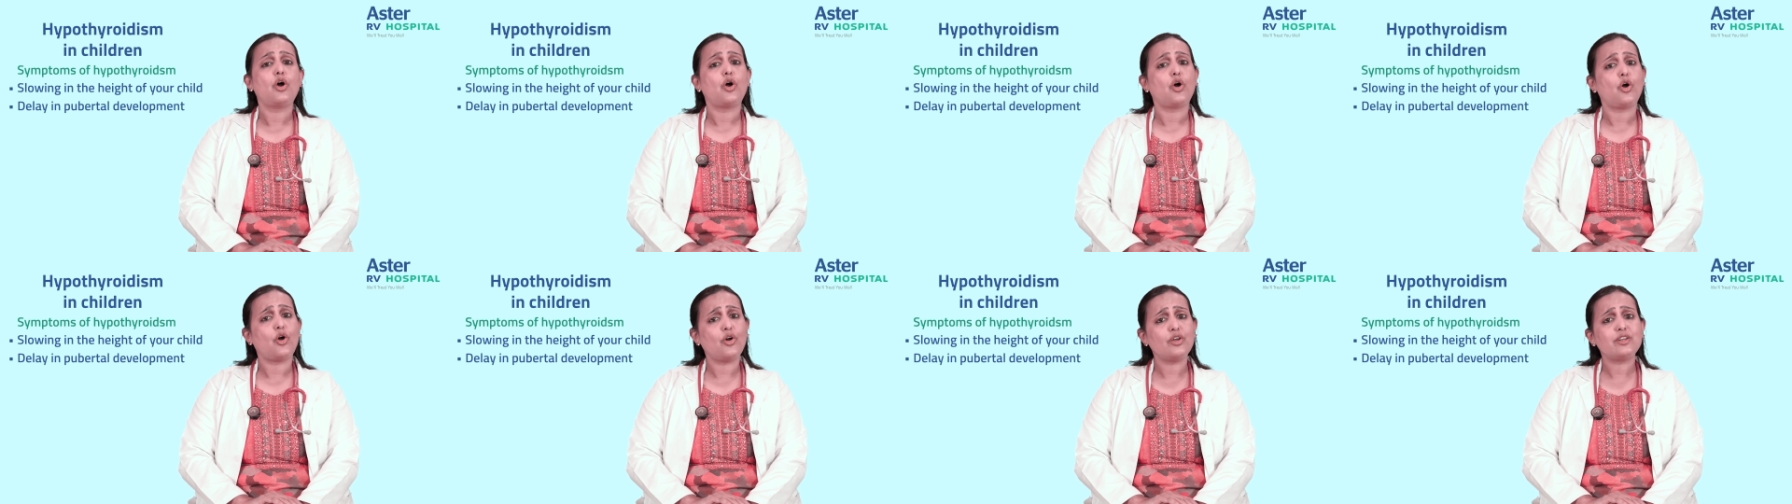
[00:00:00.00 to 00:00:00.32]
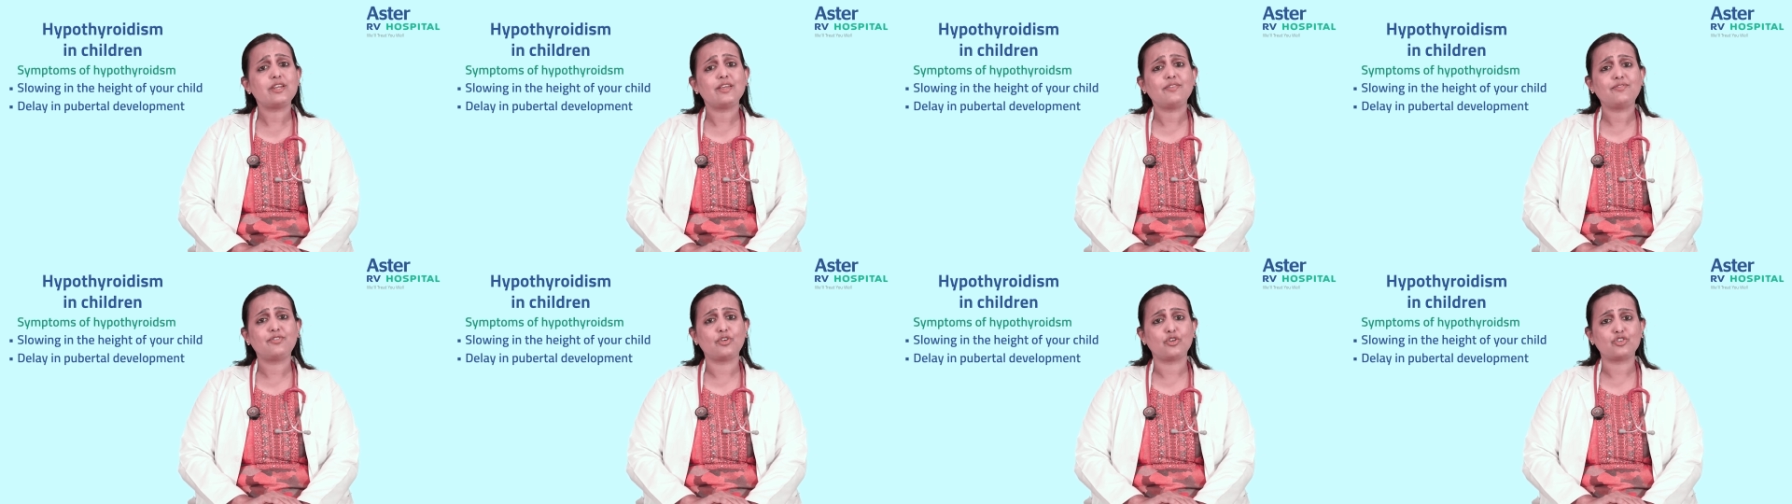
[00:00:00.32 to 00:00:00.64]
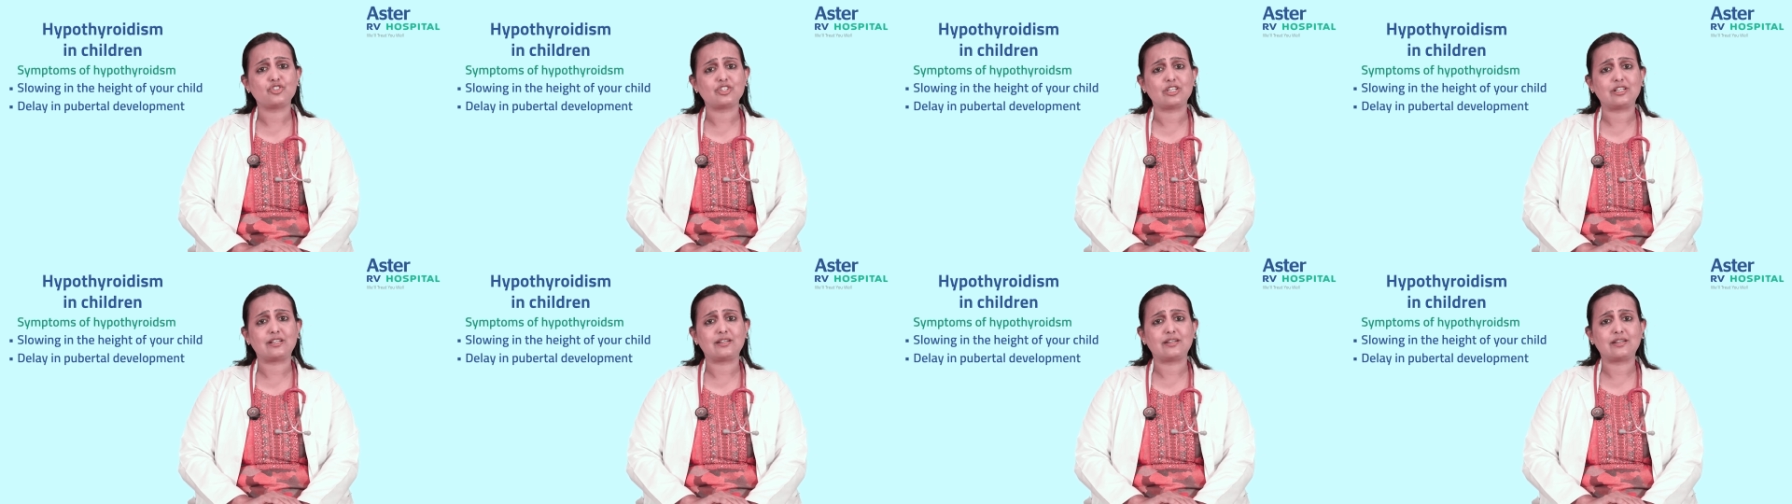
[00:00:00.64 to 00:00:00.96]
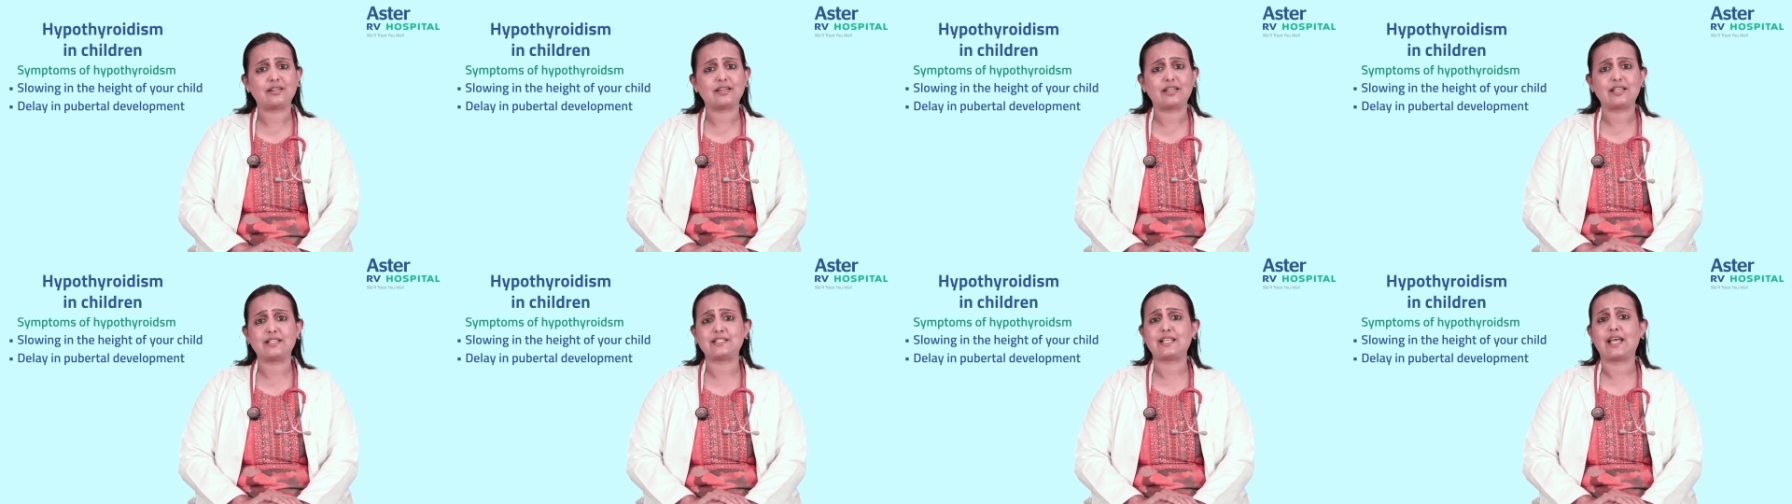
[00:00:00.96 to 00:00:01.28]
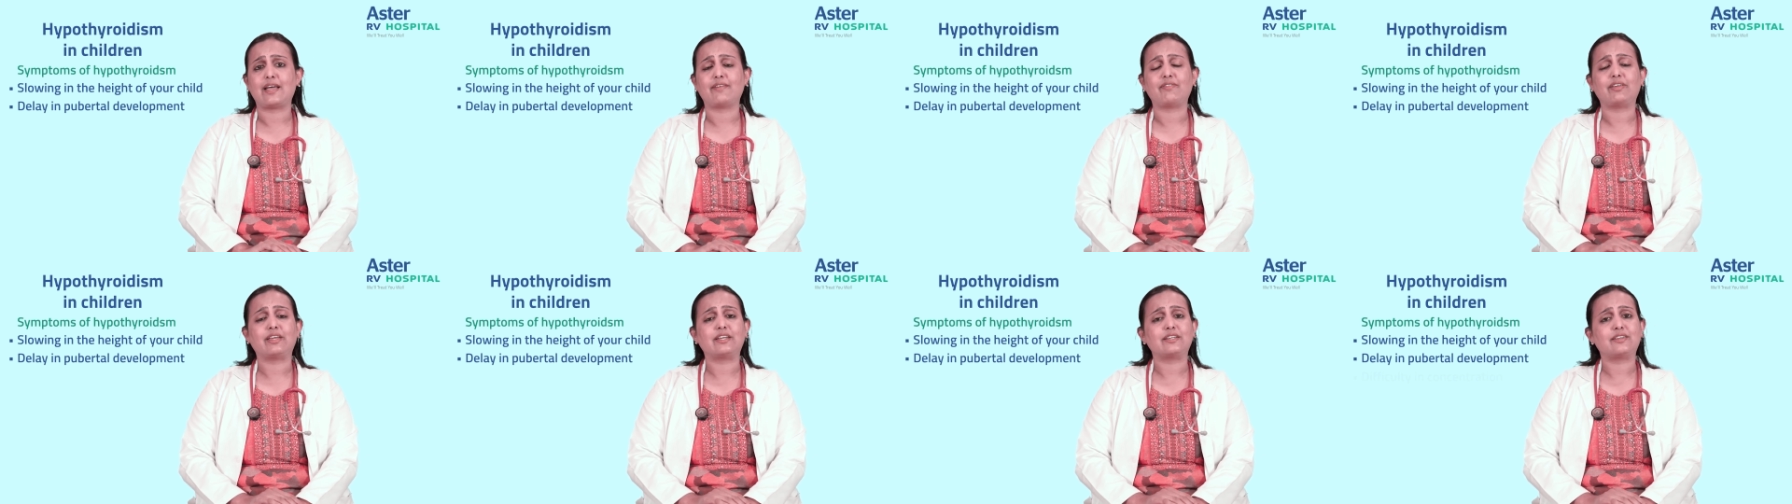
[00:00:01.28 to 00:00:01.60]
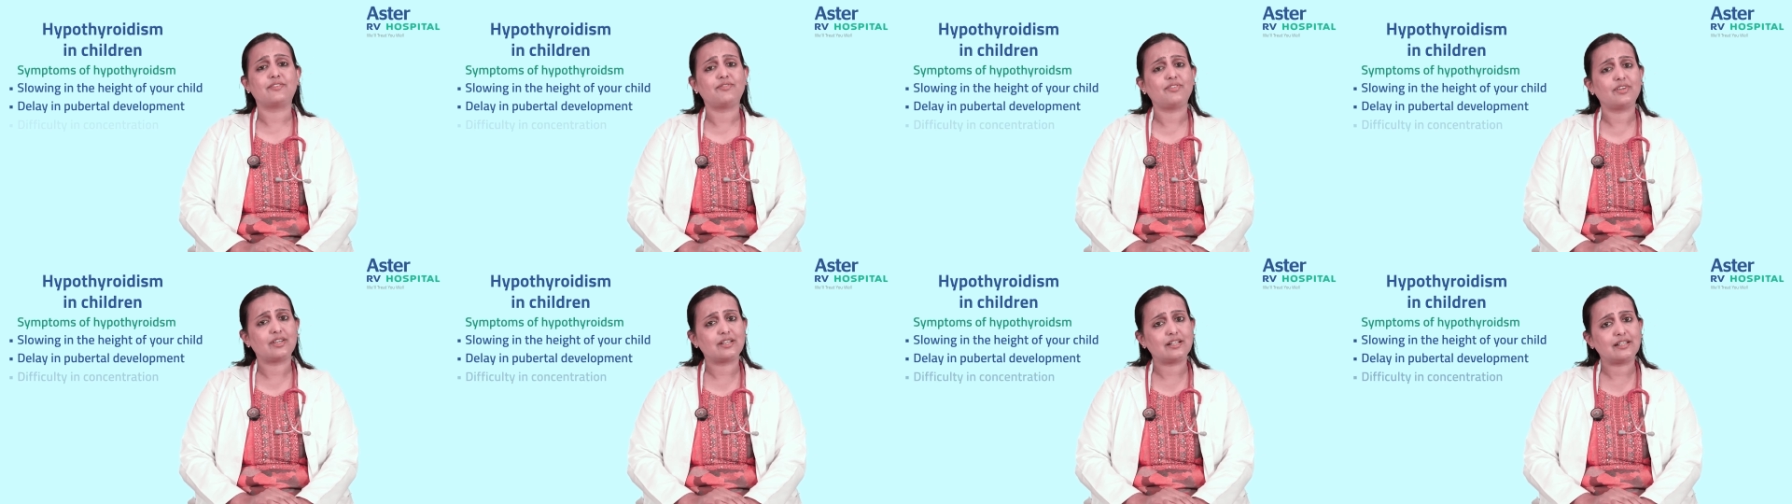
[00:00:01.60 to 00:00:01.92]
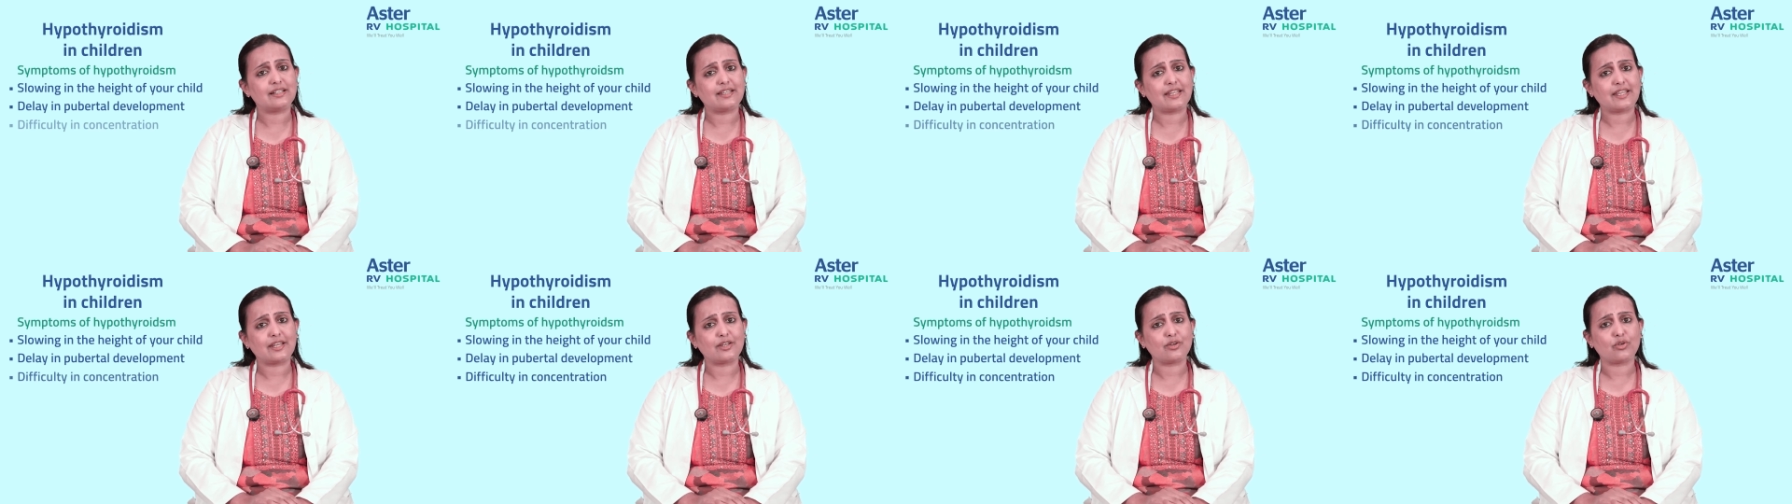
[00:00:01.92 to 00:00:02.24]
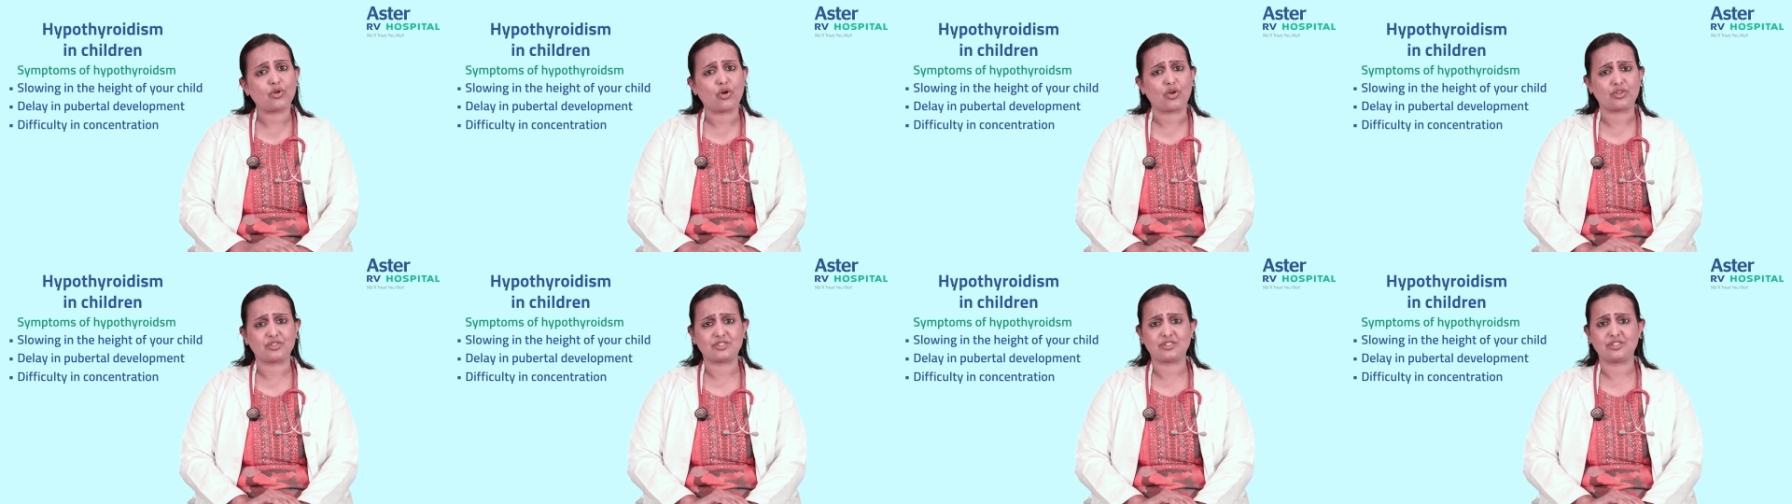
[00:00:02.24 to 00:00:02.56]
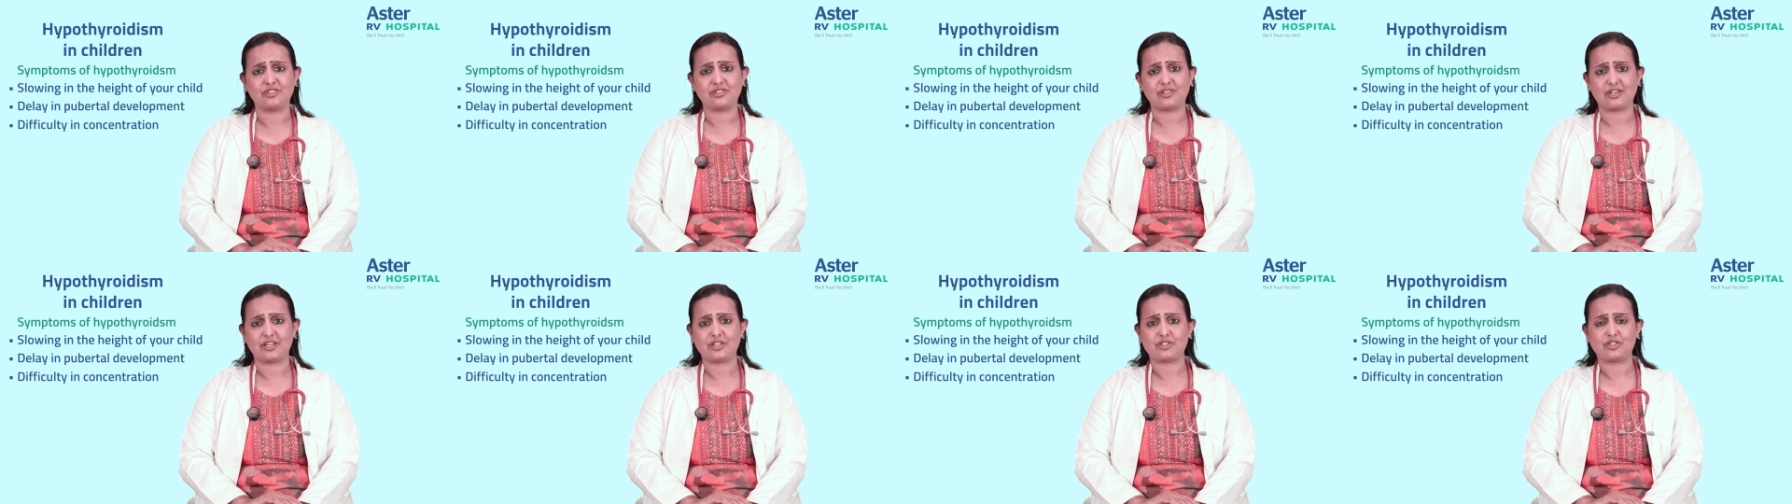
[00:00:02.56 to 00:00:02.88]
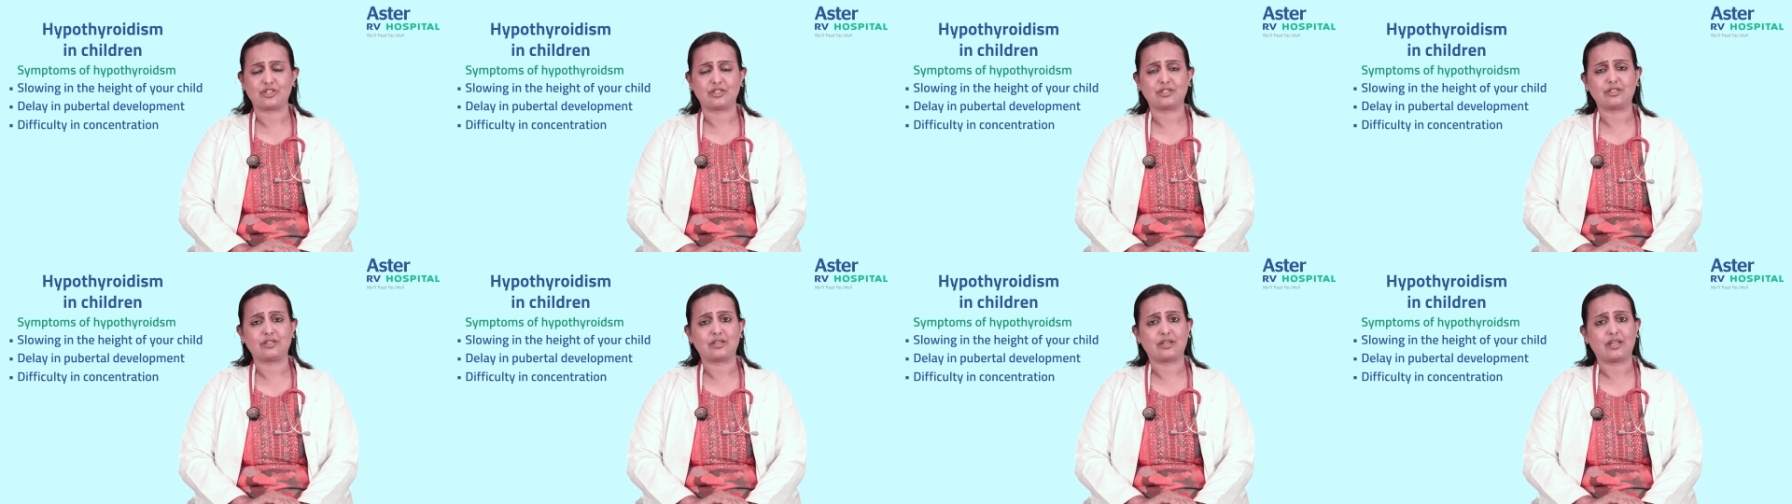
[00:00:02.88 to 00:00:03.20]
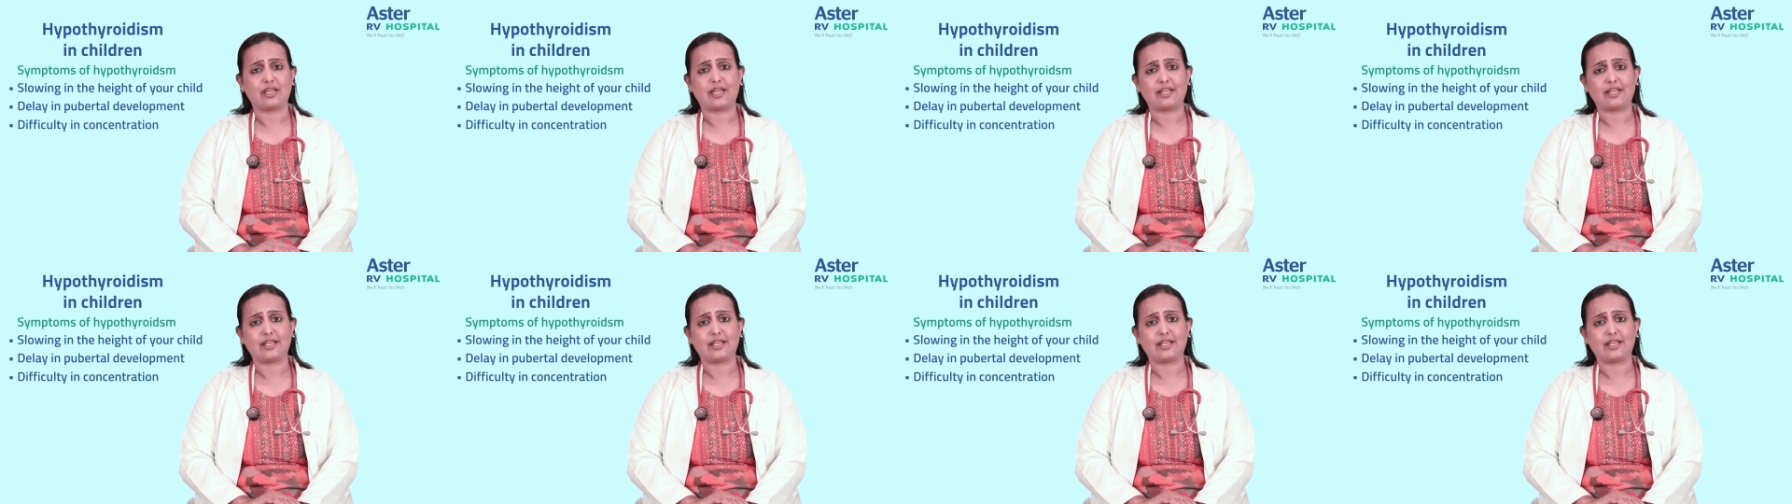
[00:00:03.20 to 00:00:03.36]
or if your children is having difficulty in concentration